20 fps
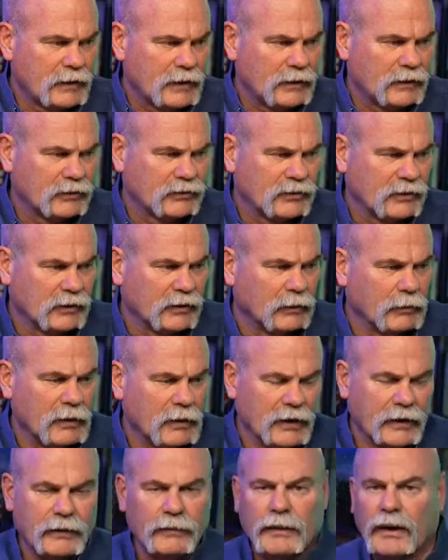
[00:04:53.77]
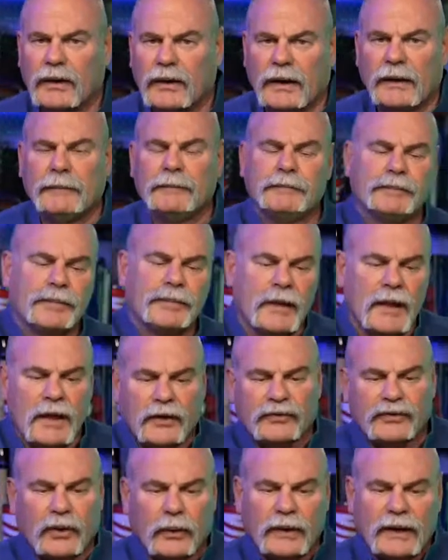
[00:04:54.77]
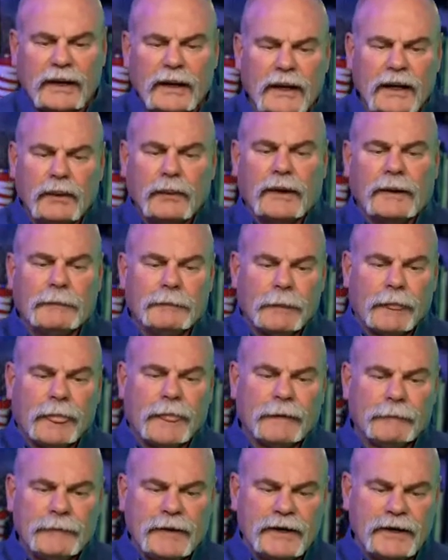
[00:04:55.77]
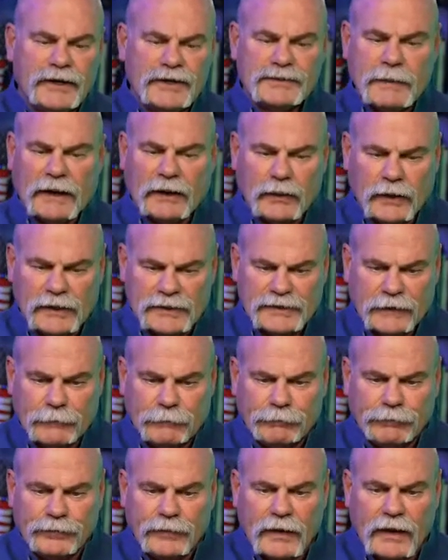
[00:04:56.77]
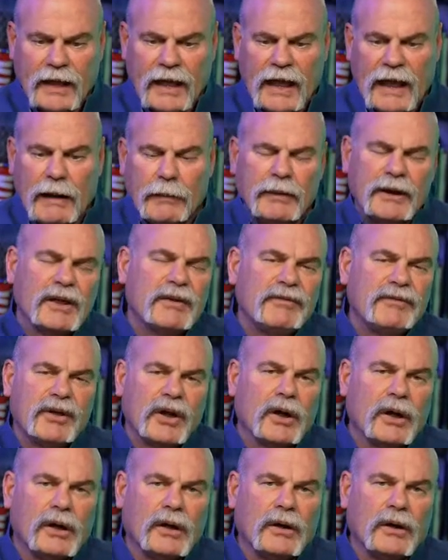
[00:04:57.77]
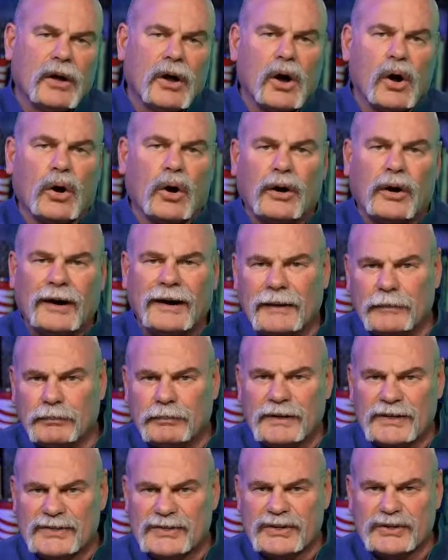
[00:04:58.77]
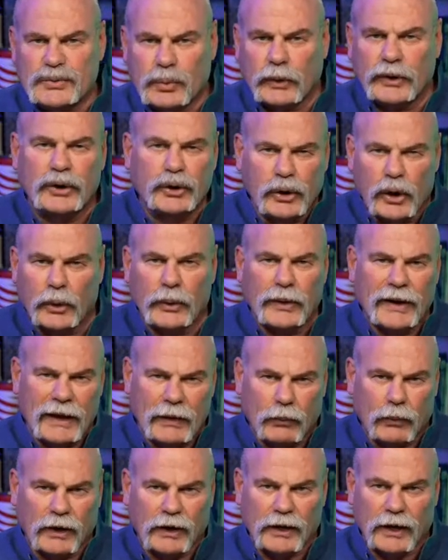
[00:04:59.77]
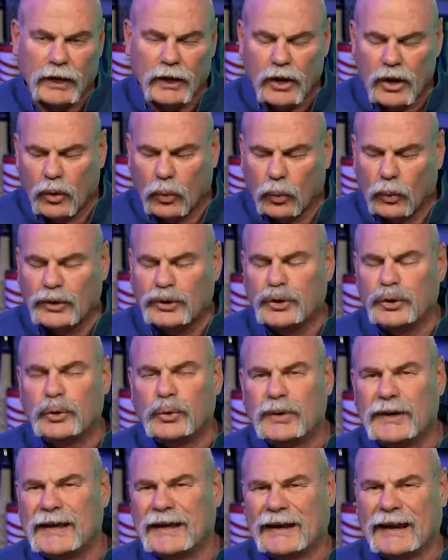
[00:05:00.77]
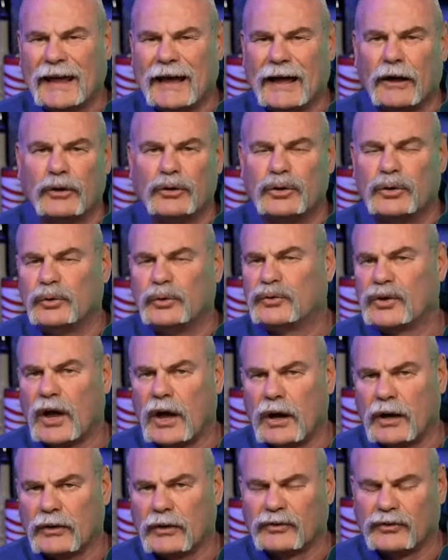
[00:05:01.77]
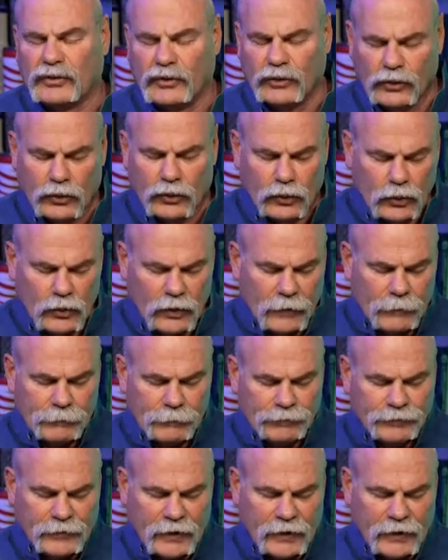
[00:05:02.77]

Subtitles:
That looks a little better. Okay. So anyway, here's my question. How many of y'all are in business where you go networking, where you get out, you talk to